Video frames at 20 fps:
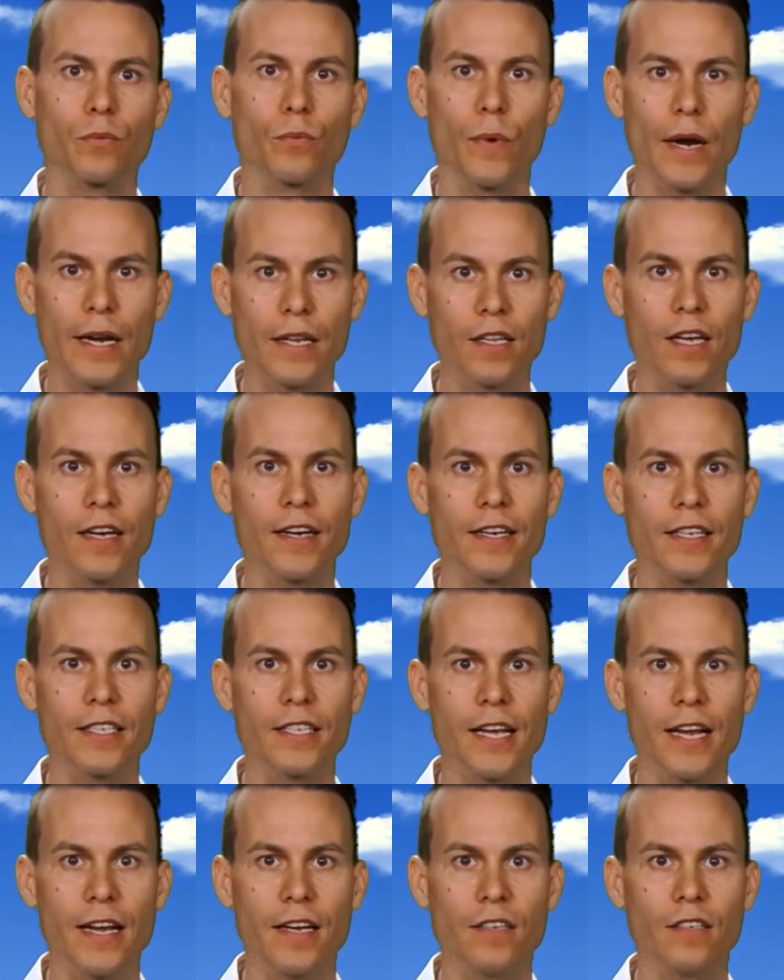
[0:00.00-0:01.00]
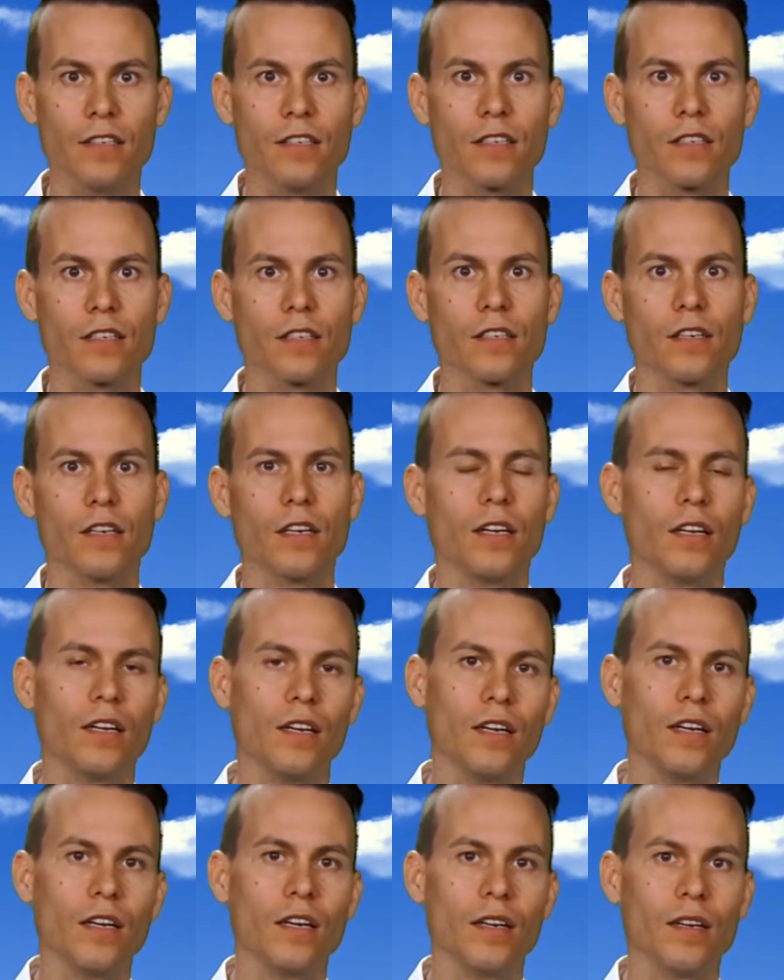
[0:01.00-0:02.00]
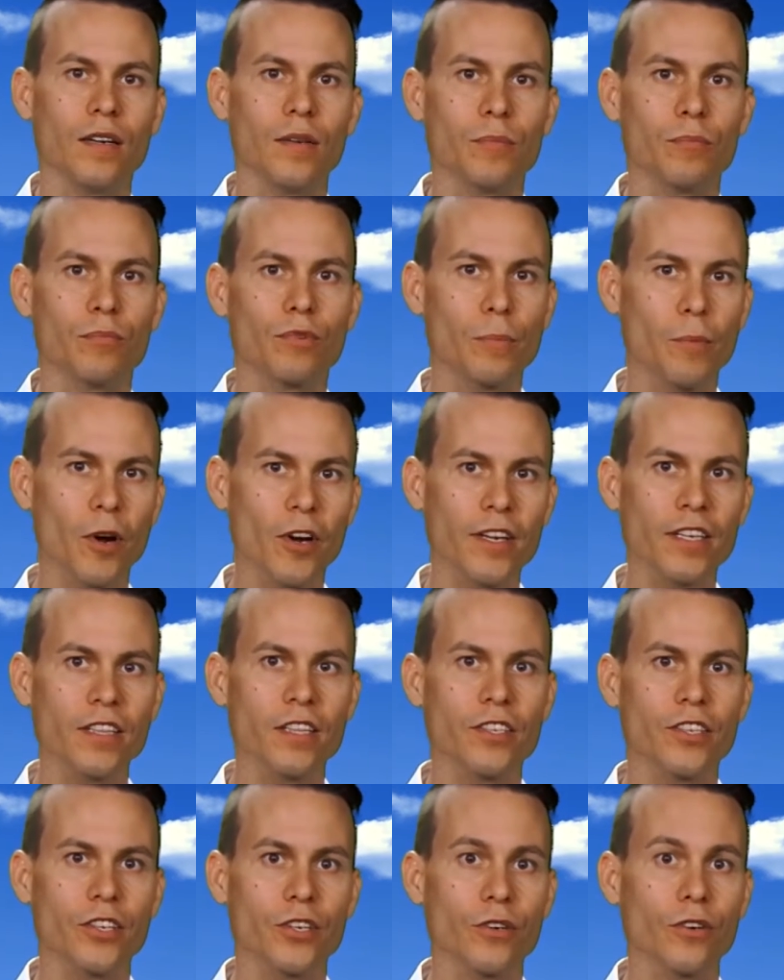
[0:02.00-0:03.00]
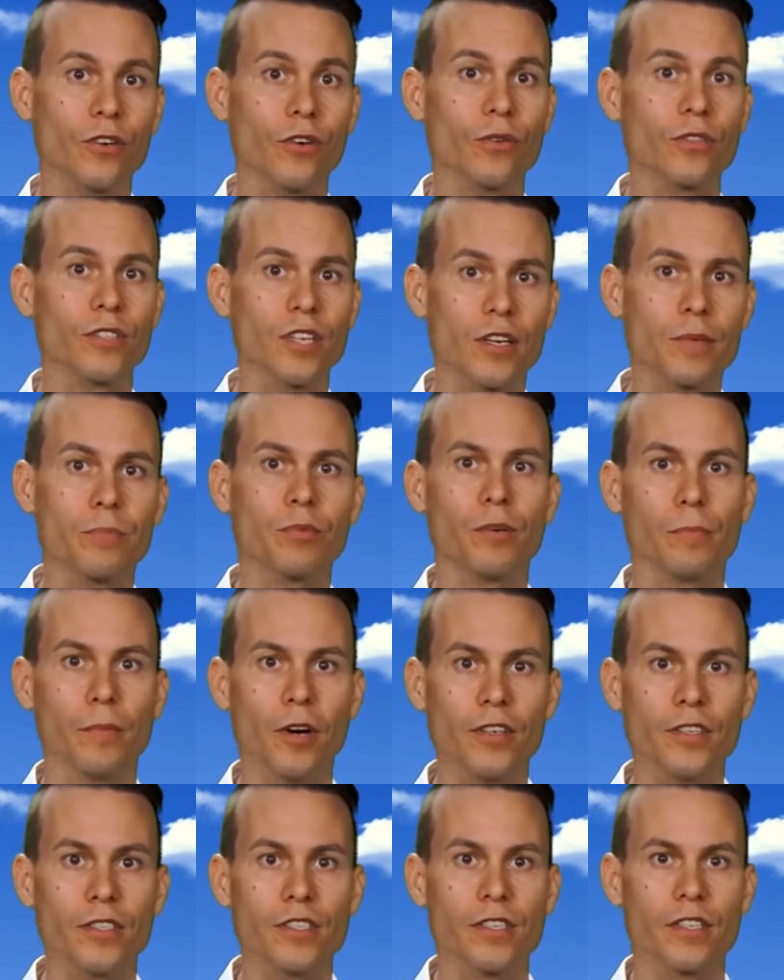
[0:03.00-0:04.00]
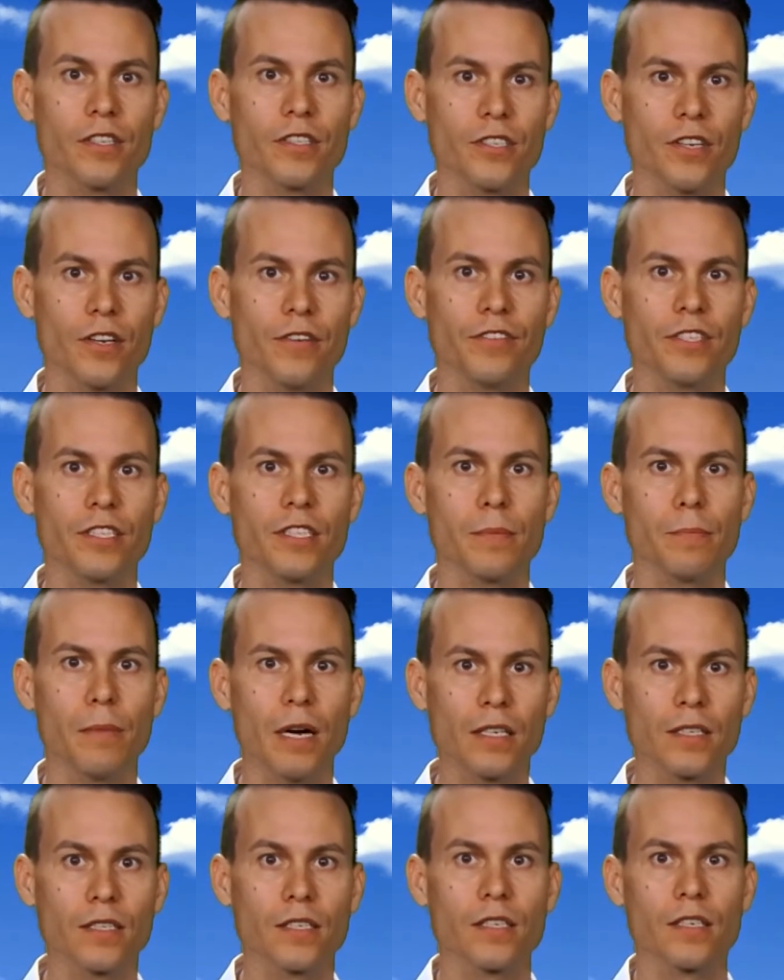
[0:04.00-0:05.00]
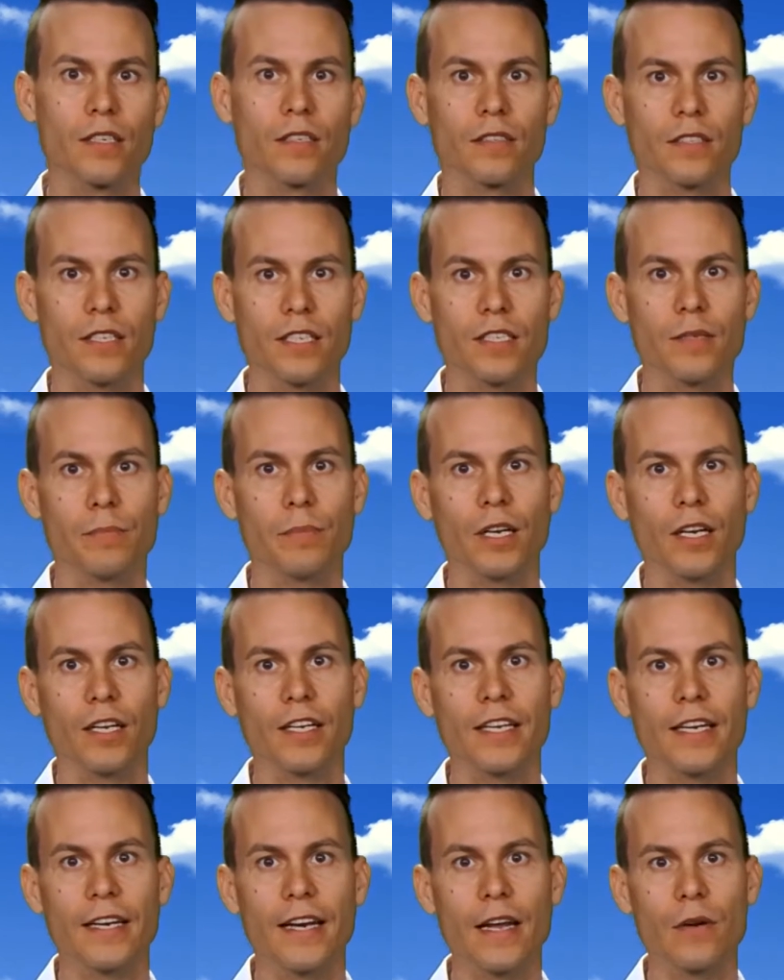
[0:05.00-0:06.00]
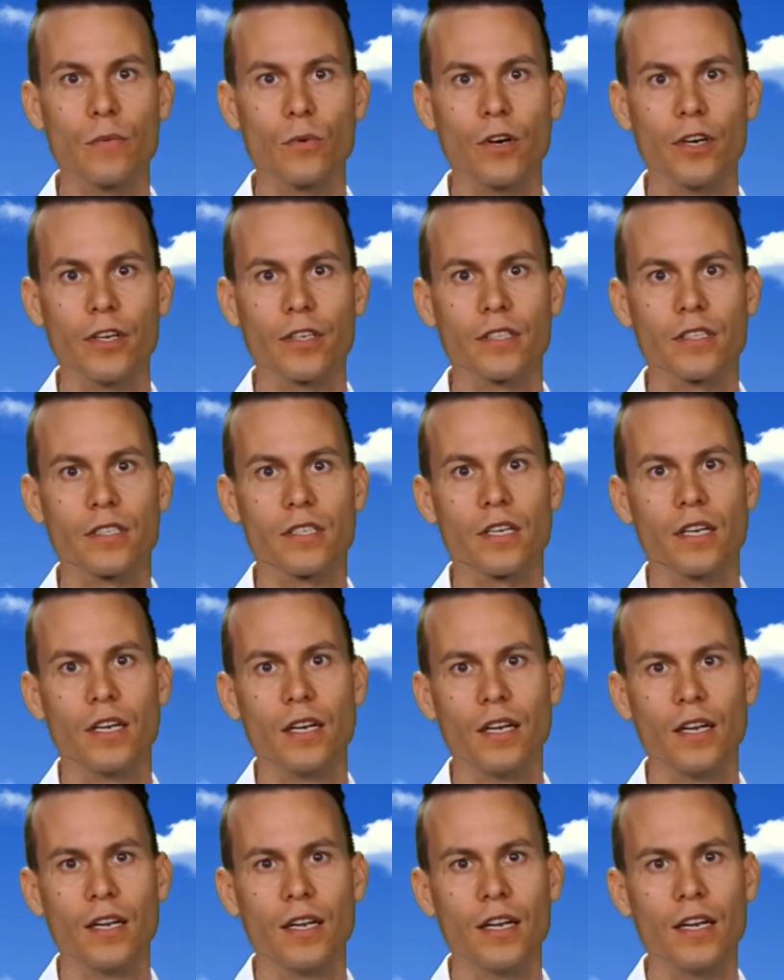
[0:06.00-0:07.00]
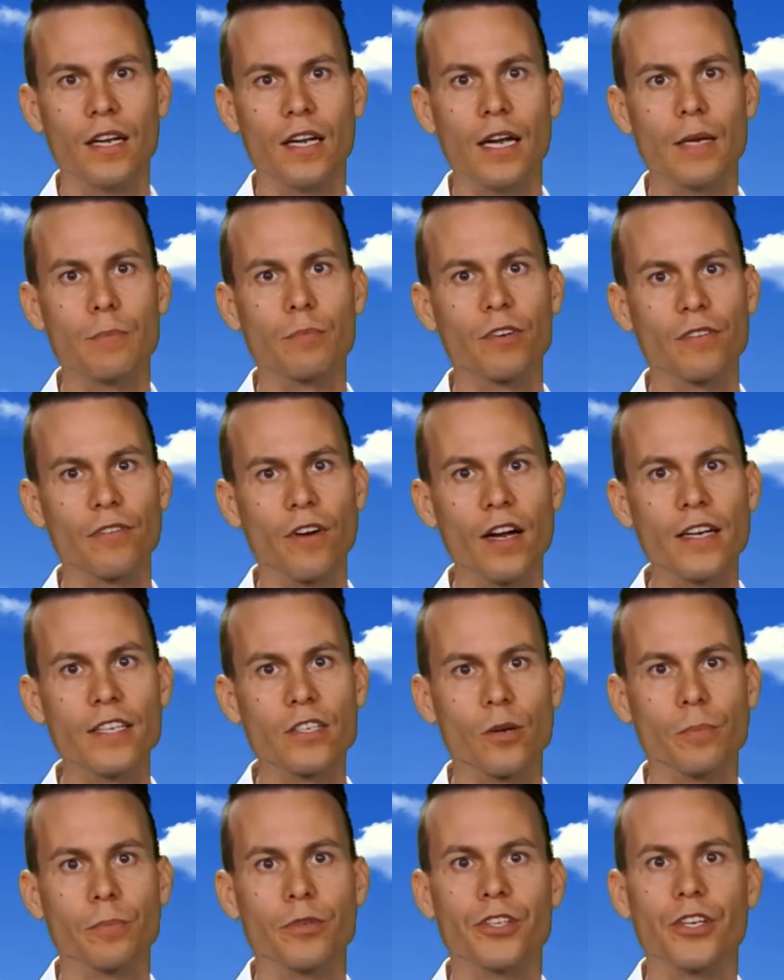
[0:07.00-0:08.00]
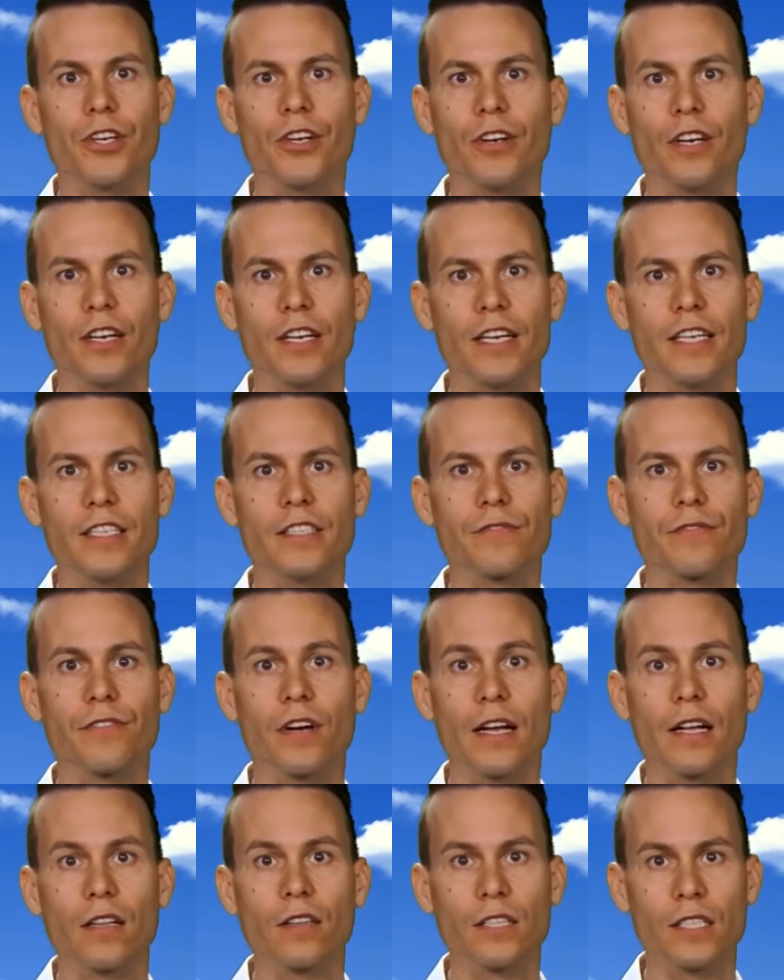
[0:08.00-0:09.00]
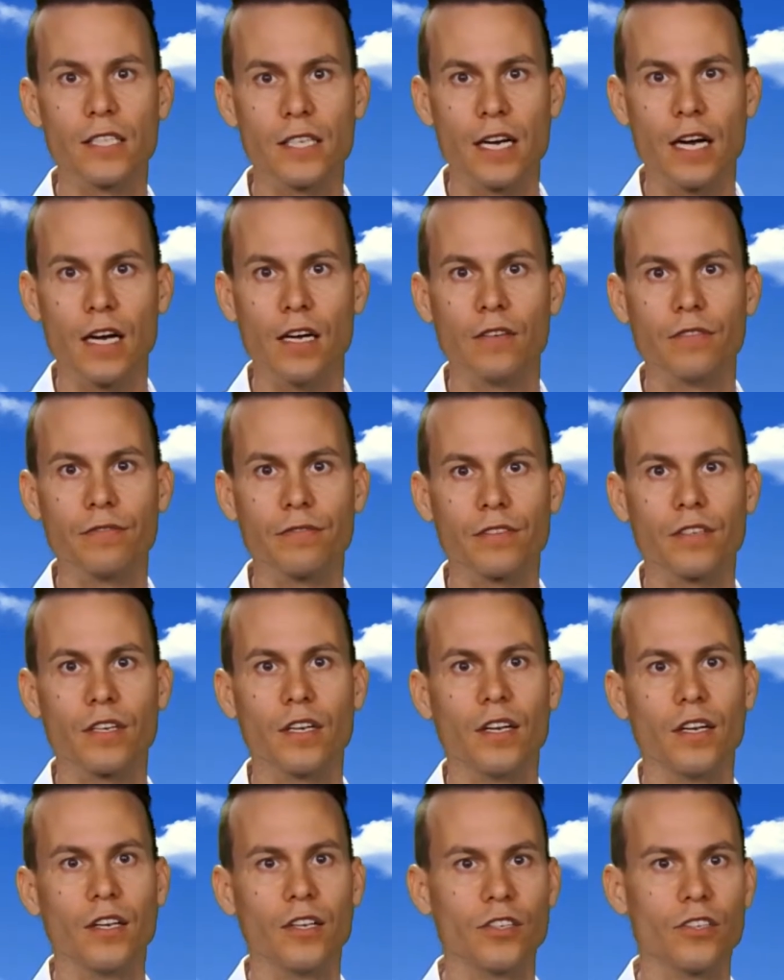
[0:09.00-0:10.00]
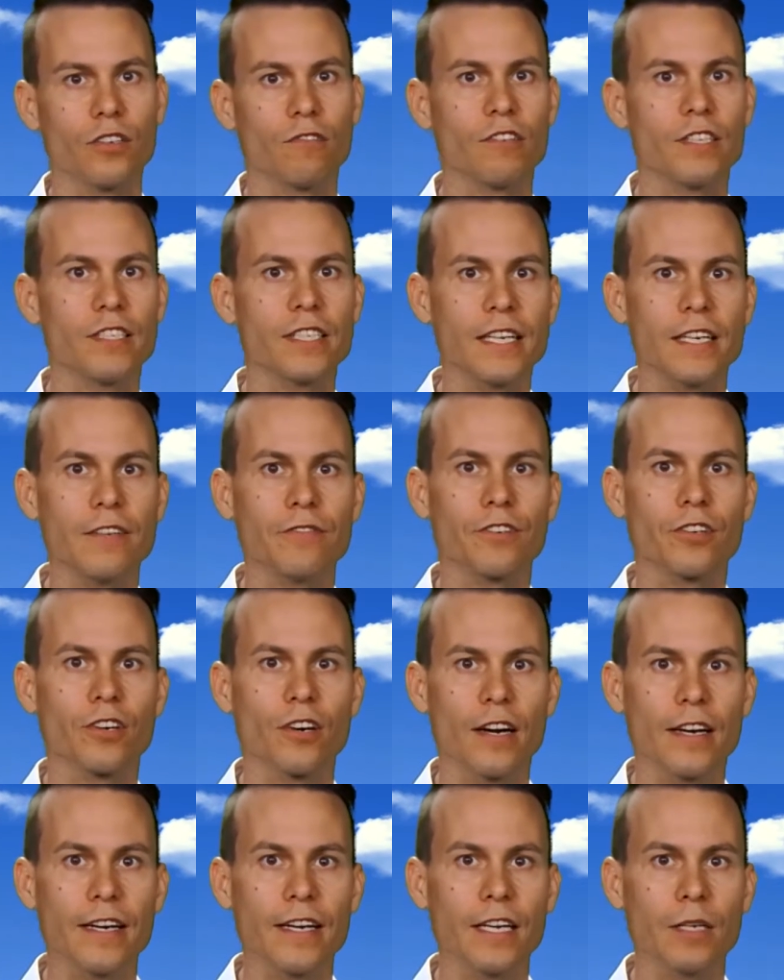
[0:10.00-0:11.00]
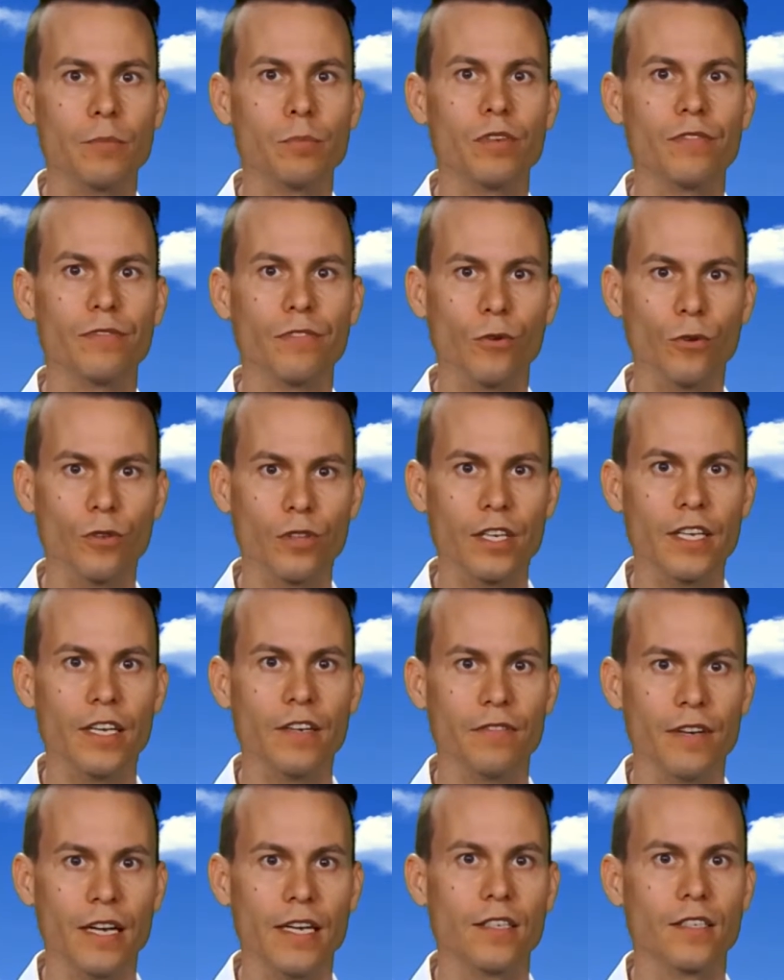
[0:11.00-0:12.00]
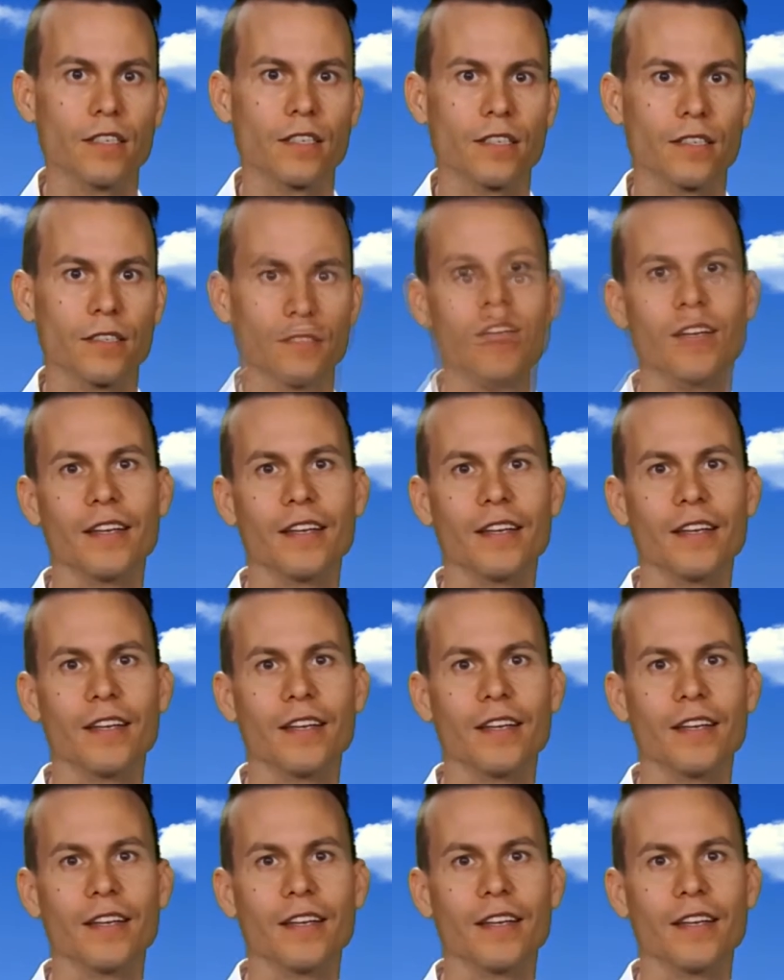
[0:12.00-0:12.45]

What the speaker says: when they attend, Promoting the tour also promotes the service amongst disability networks and provides opportunities for health staff to receive training before the event.